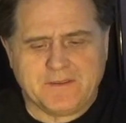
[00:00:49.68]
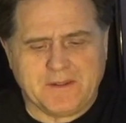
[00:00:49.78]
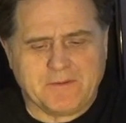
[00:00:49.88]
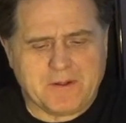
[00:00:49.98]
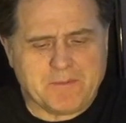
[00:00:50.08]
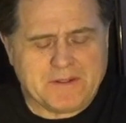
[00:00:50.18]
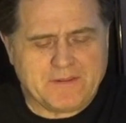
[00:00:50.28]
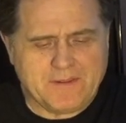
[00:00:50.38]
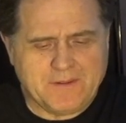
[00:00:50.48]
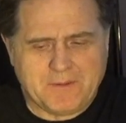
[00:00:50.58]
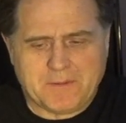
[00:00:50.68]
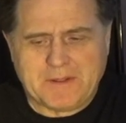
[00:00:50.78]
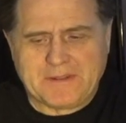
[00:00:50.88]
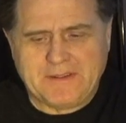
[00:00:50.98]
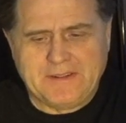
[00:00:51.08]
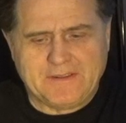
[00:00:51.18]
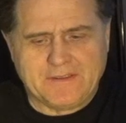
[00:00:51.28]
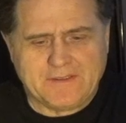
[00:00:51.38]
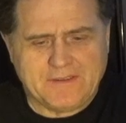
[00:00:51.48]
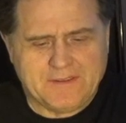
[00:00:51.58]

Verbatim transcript: Like one of my teachers.